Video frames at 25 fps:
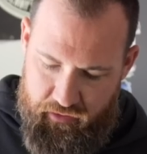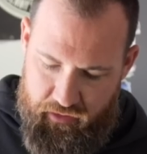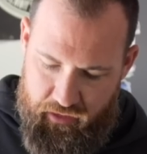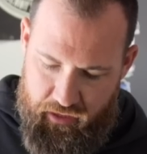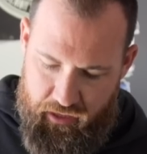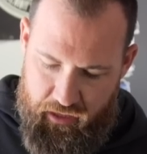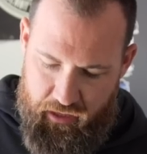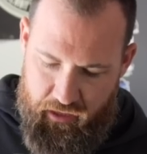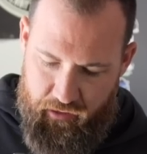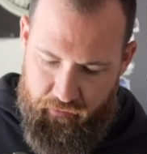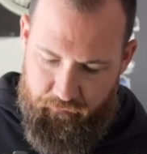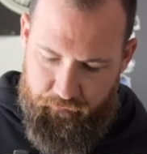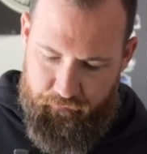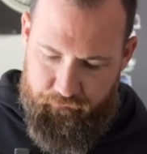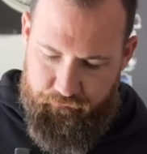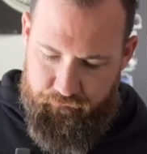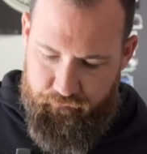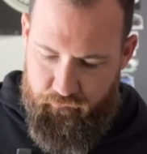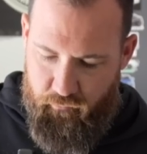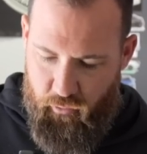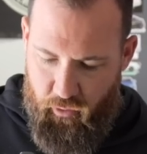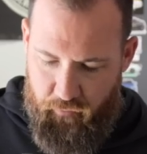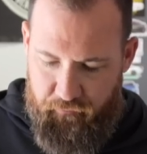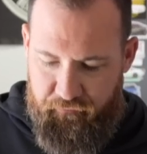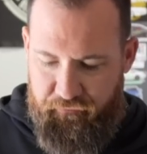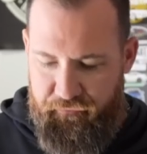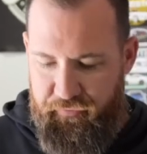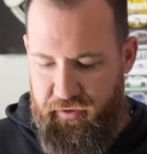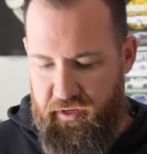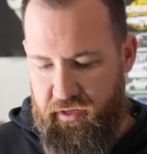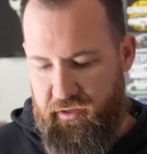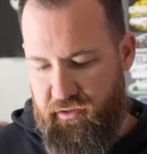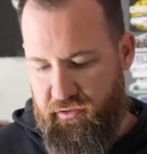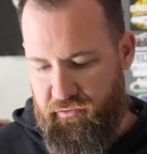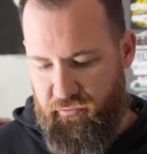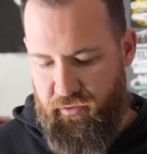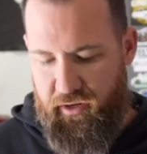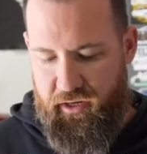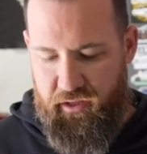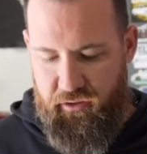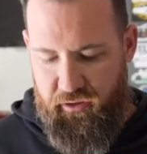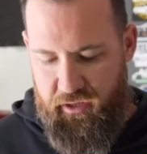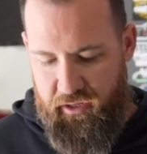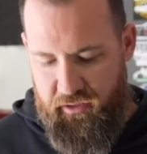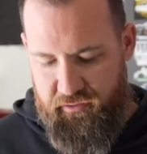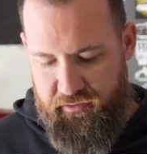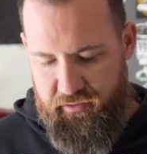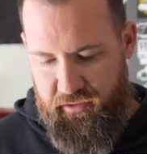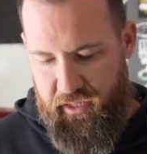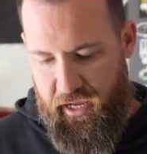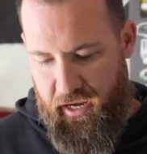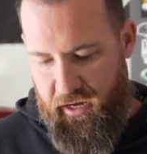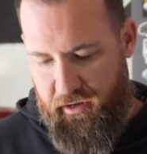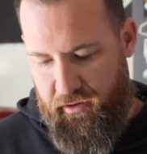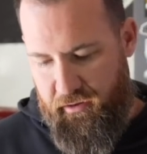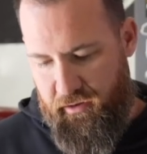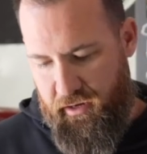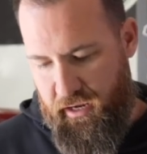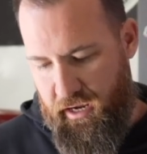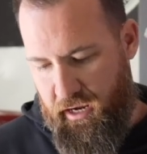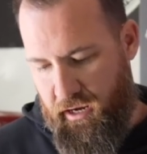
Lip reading: or fit directly into that